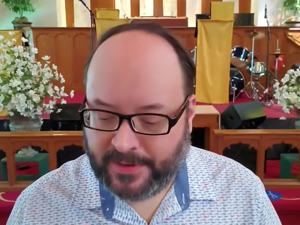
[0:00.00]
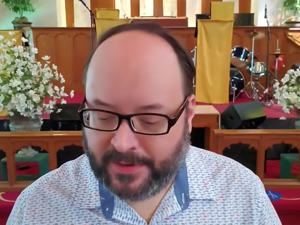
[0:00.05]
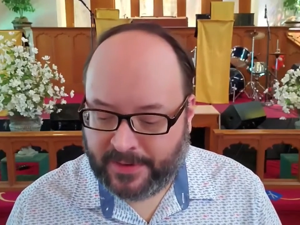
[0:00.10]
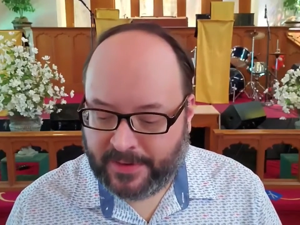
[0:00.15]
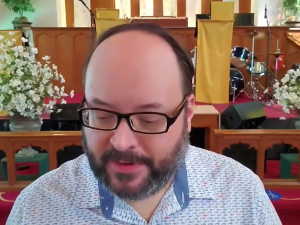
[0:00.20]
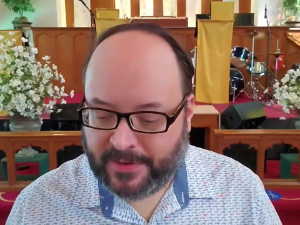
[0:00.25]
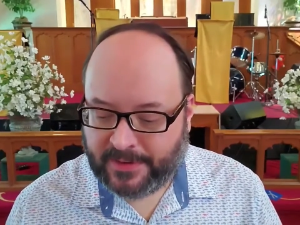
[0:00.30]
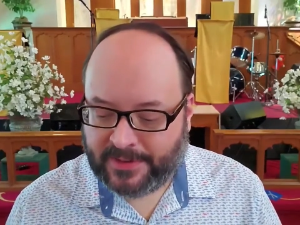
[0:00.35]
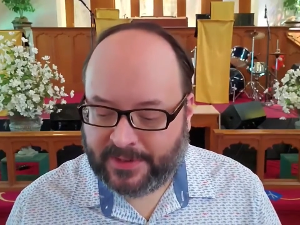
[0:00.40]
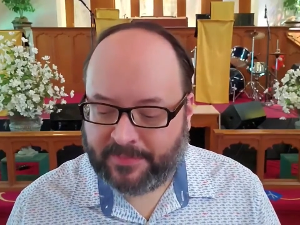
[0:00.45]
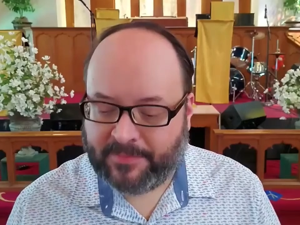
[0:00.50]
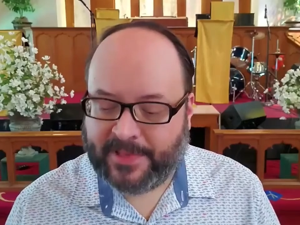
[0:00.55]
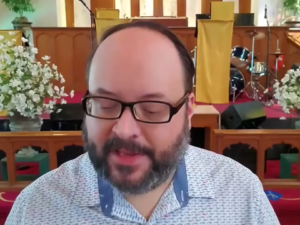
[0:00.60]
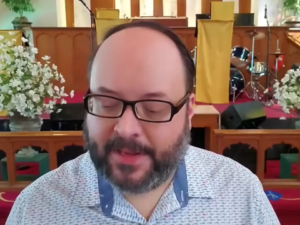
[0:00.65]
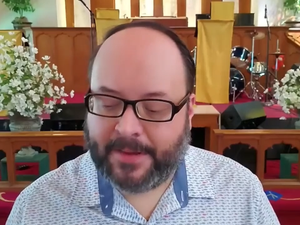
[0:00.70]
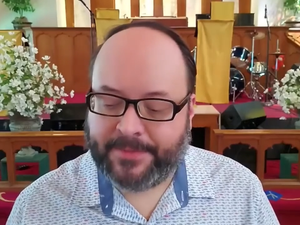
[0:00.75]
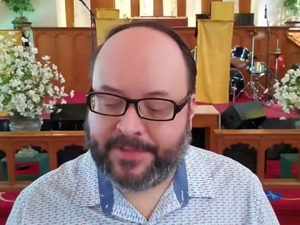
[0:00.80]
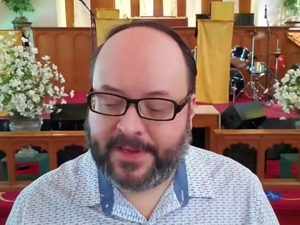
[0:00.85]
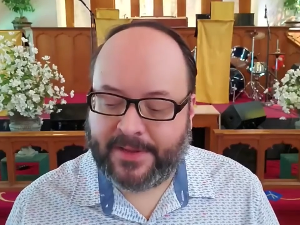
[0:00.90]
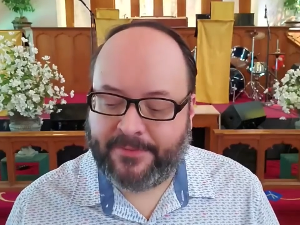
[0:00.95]

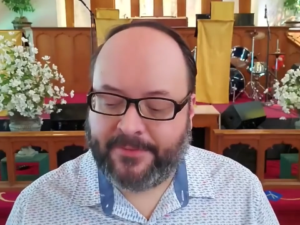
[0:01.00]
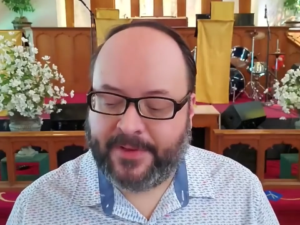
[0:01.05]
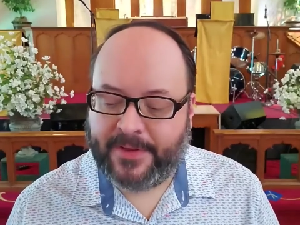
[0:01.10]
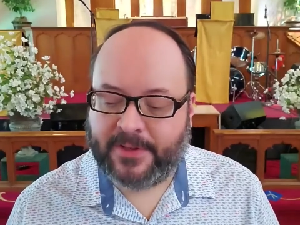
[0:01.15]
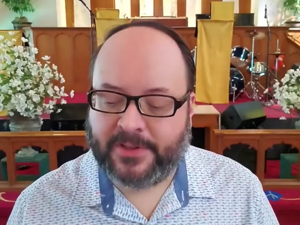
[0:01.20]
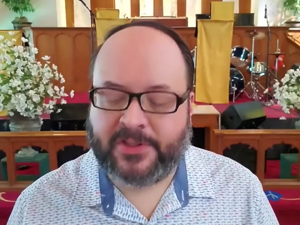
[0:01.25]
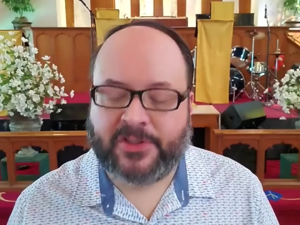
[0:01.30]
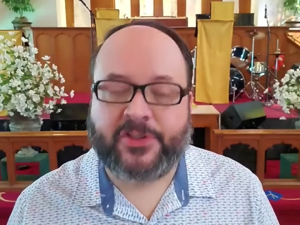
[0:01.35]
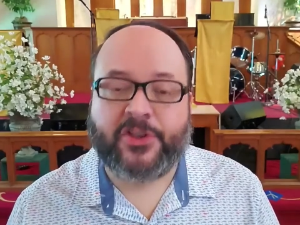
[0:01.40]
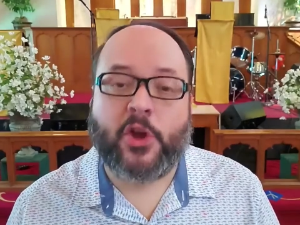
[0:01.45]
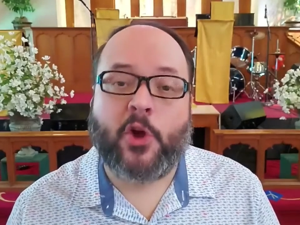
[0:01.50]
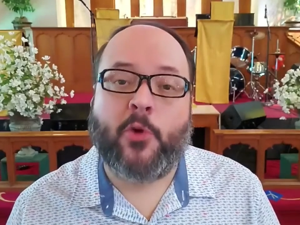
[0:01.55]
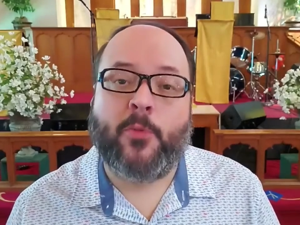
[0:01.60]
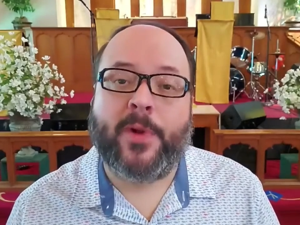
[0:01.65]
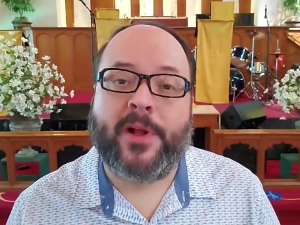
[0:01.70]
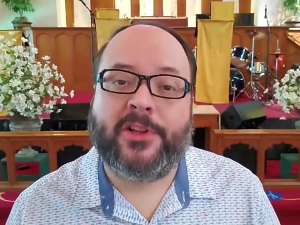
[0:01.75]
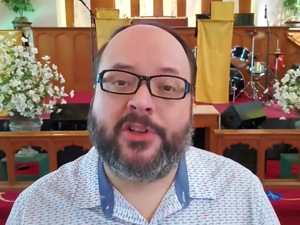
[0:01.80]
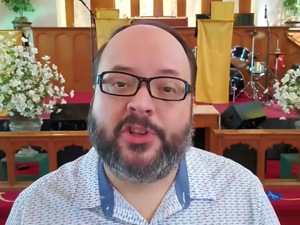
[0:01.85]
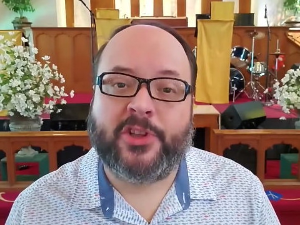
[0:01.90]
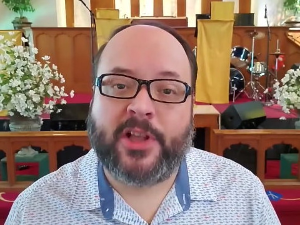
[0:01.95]
Sometimes I feel so
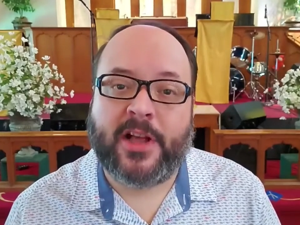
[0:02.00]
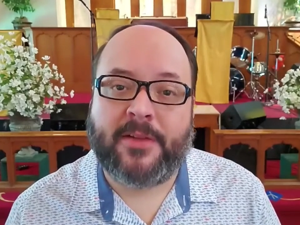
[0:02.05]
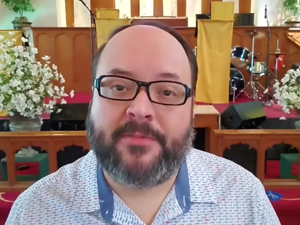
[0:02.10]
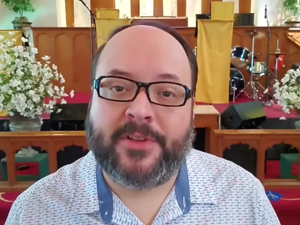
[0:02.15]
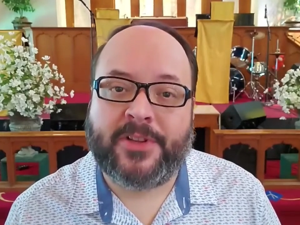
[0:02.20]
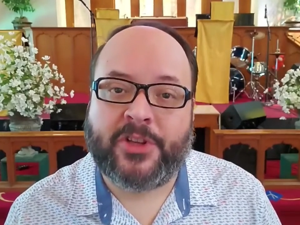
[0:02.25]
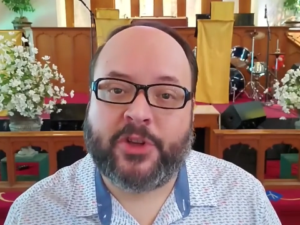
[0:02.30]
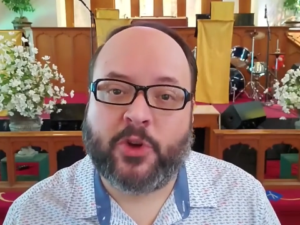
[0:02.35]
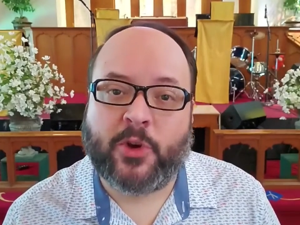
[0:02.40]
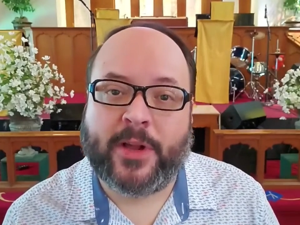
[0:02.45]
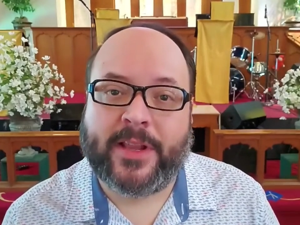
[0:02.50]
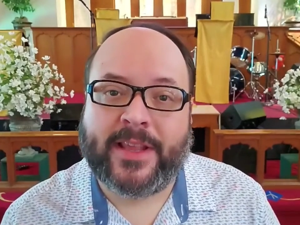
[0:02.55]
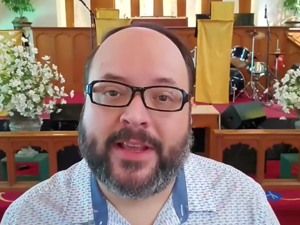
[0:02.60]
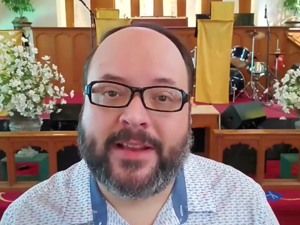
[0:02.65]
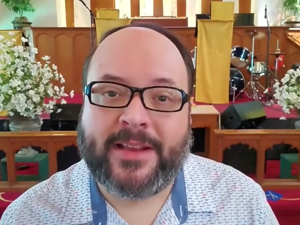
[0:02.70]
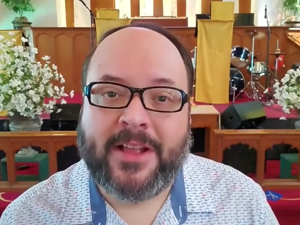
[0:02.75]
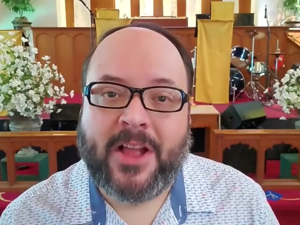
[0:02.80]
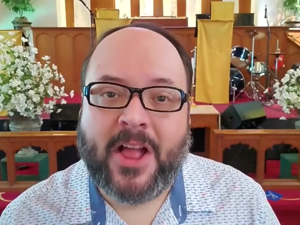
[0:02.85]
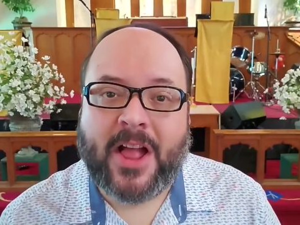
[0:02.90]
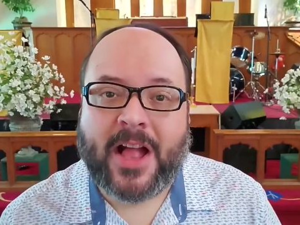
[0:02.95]
much love and joy that
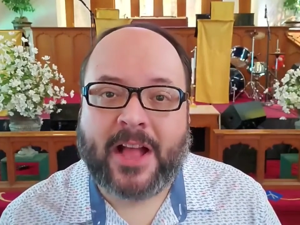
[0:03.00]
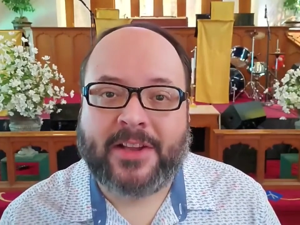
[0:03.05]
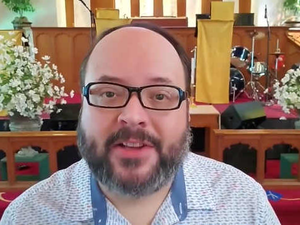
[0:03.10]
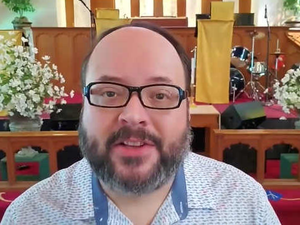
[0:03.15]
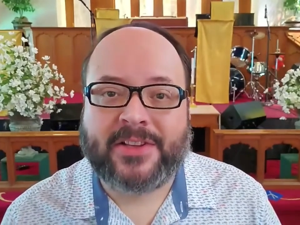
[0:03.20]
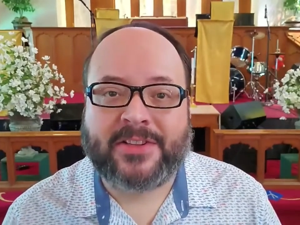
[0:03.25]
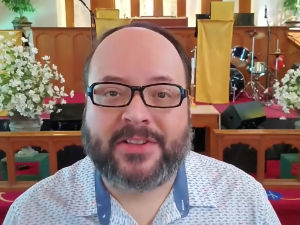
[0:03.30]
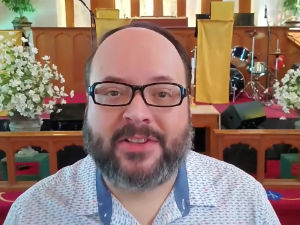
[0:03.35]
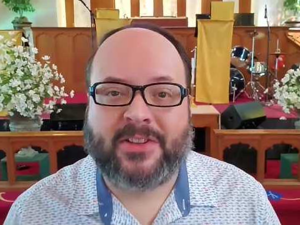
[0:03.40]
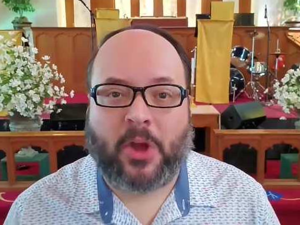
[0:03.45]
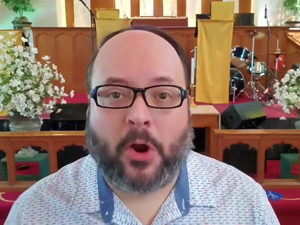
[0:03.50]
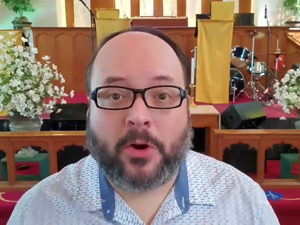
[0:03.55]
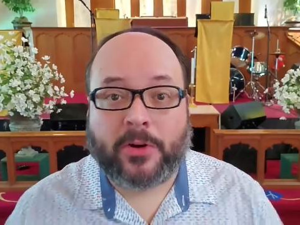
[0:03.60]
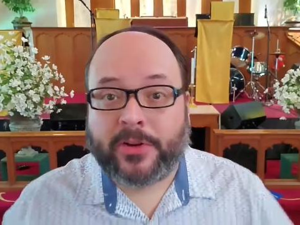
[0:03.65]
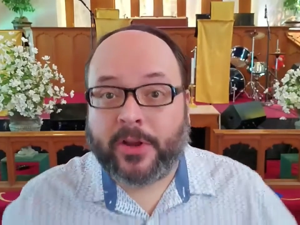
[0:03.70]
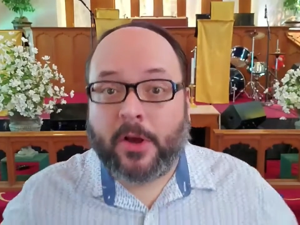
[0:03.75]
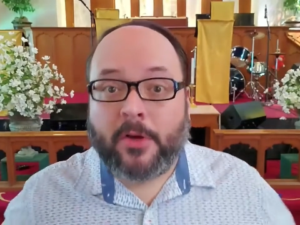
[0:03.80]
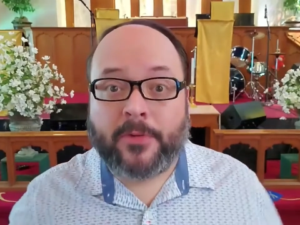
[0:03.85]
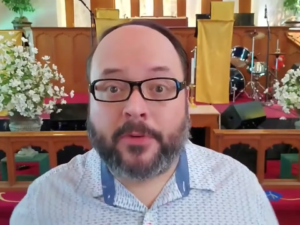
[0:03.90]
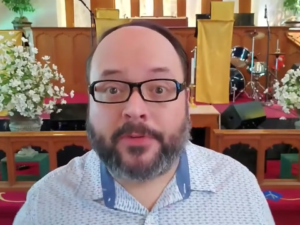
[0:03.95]
I just start to
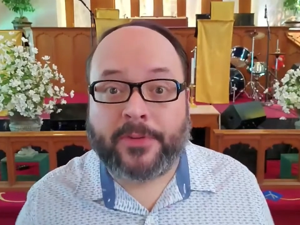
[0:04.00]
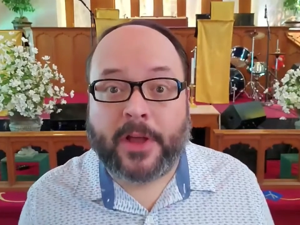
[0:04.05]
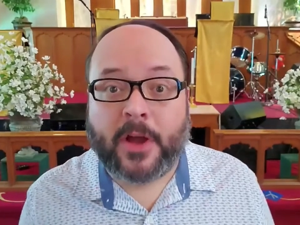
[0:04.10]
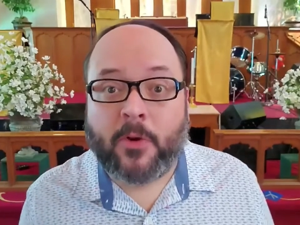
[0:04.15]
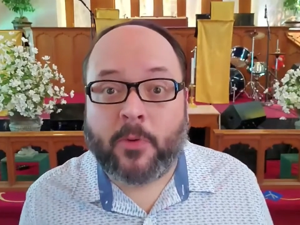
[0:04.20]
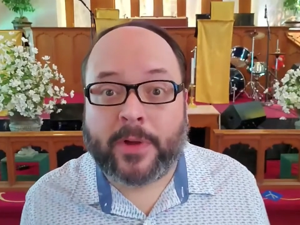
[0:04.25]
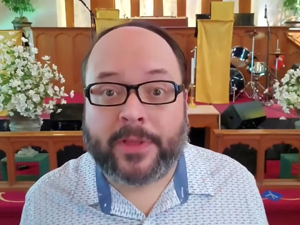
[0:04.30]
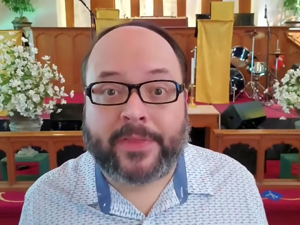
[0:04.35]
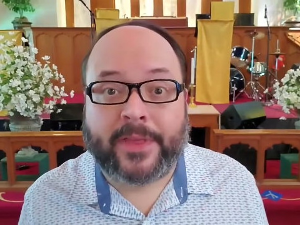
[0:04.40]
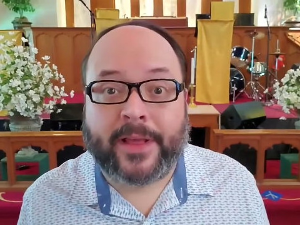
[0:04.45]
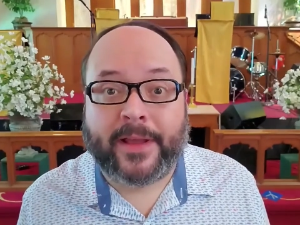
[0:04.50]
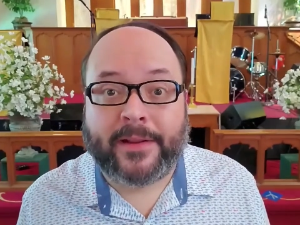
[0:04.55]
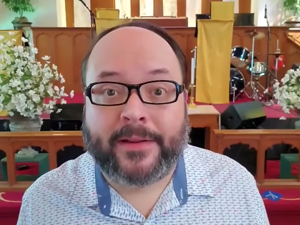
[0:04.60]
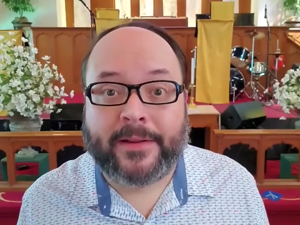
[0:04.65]
overflow with it.